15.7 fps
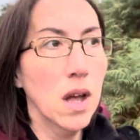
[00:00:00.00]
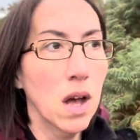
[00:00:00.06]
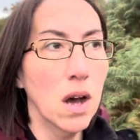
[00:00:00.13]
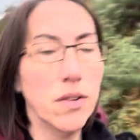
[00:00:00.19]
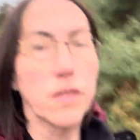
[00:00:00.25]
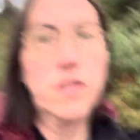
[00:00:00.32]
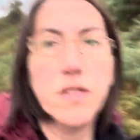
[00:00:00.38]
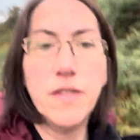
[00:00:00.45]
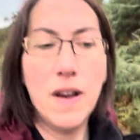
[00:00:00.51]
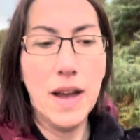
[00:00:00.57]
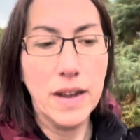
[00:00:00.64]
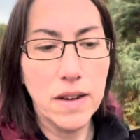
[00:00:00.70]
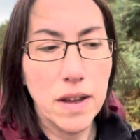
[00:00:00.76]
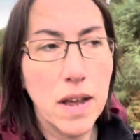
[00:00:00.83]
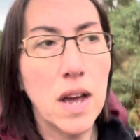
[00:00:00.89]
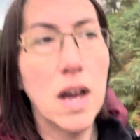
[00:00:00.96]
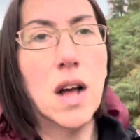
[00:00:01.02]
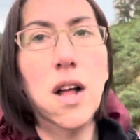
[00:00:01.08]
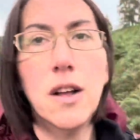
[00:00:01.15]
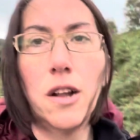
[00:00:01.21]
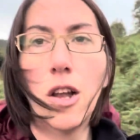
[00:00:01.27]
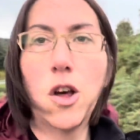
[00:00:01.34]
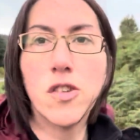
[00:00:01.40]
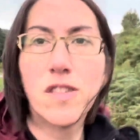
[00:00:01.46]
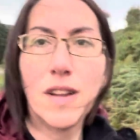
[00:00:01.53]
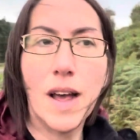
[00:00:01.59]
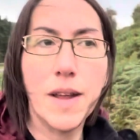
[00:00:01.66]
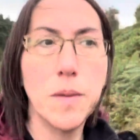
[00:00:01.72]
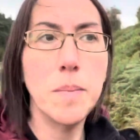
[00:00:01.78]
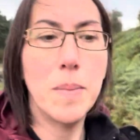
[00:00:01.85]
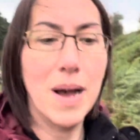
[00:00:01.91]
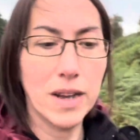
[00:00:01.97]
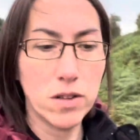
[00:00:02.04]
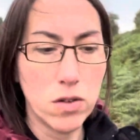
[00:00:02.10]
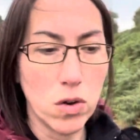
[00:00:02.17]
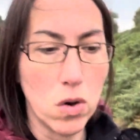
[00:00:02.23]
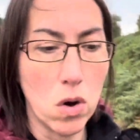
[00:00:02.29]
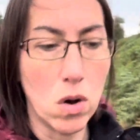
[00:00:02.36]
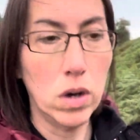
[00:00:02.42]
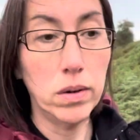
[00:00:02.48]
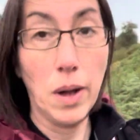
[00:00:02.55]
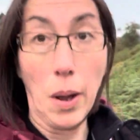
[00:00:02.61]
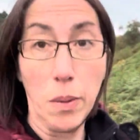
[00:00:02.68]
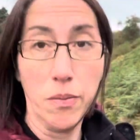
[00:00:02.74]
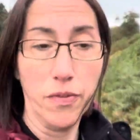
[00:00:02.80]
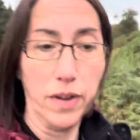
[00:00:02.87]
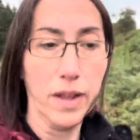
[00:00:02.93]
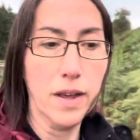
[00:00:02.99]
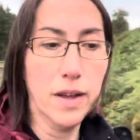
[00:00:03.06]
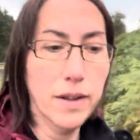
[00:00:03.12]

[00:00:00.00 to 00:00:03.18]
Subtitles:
off to find Lost Lad and Back Tor, hopefully.